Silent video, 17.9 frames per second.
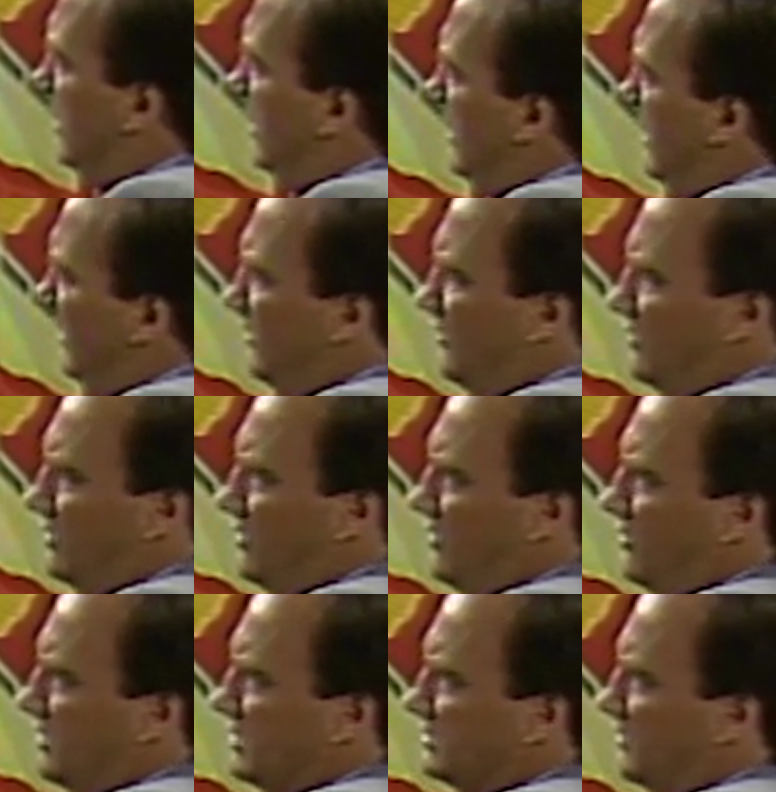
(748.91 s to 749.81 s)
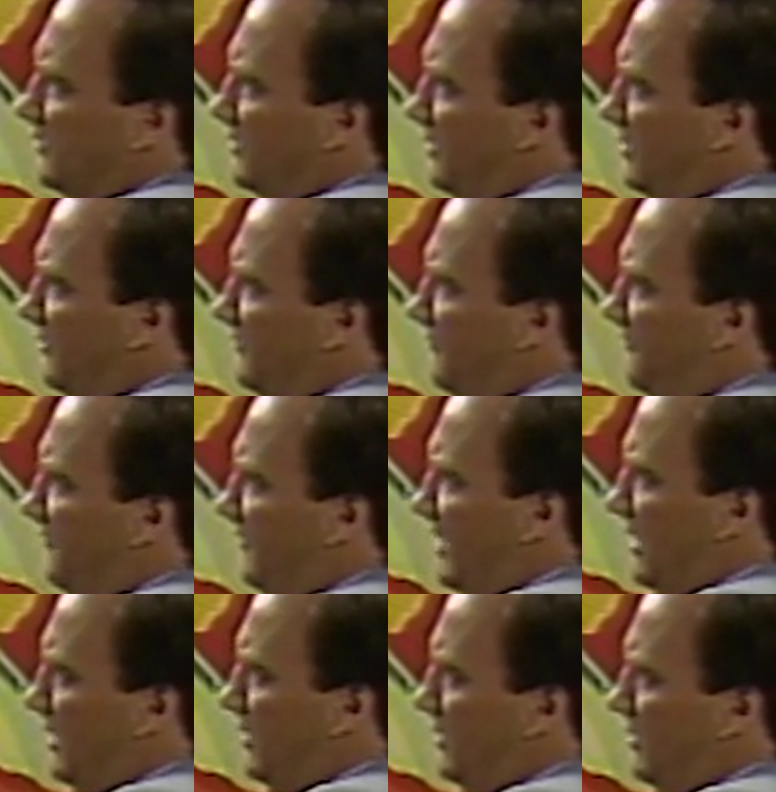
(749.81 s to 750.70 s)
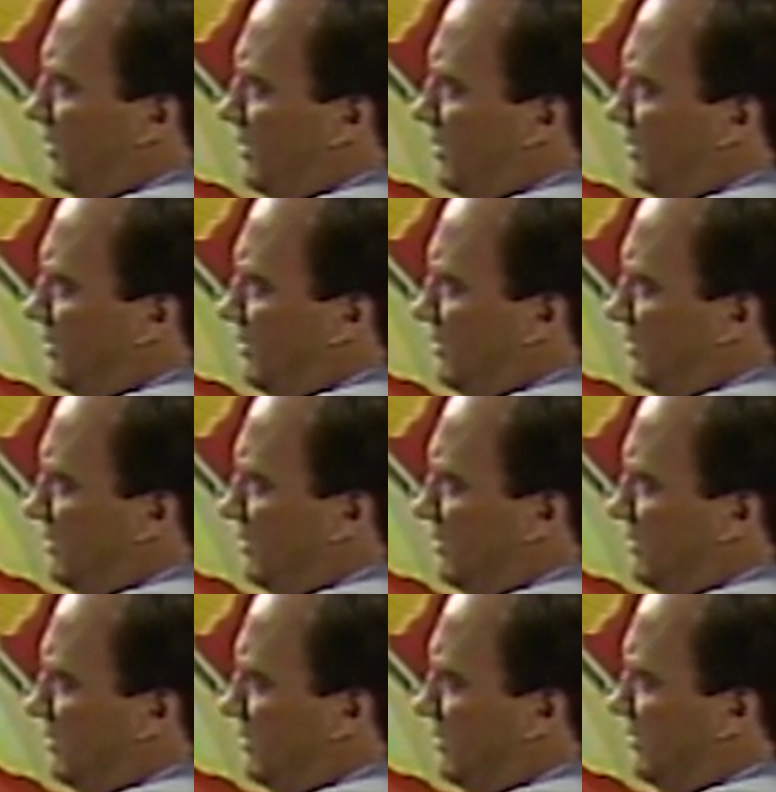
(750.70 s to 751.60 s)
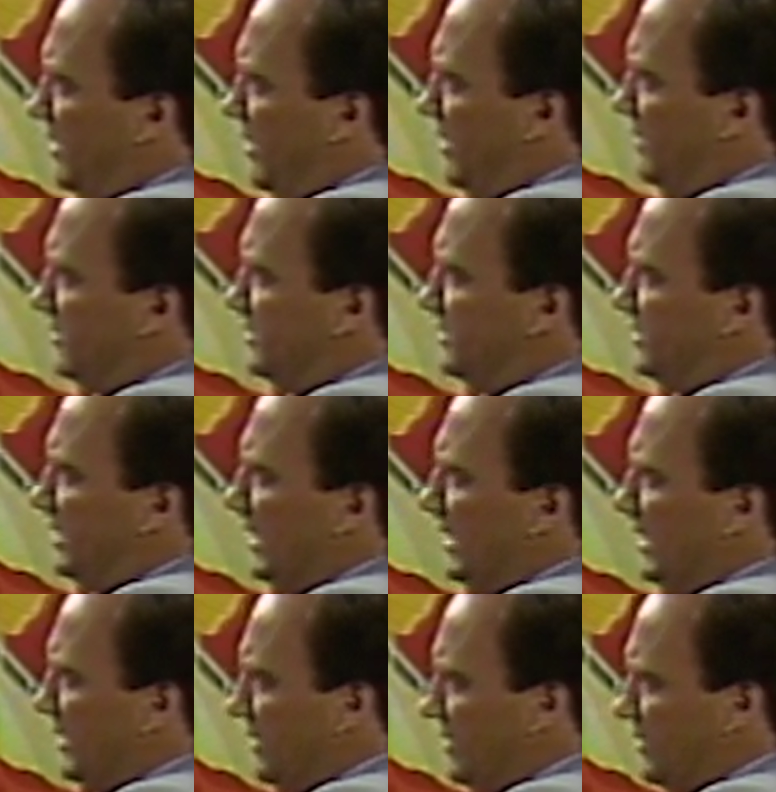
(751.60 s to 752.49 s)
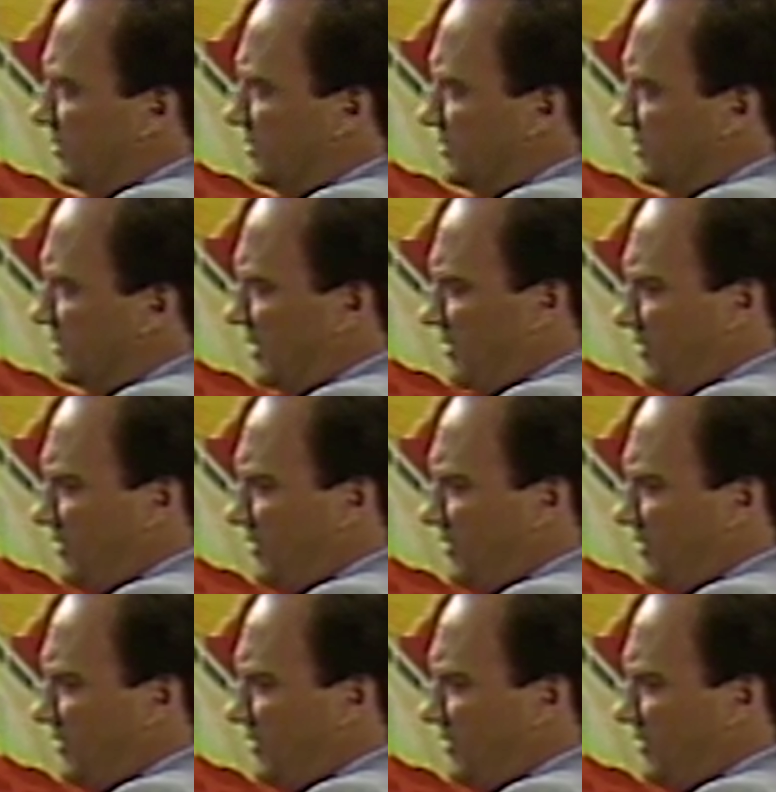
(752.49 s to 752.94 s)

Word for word: I don't know because I really don't follow. My understanding is, I, uh,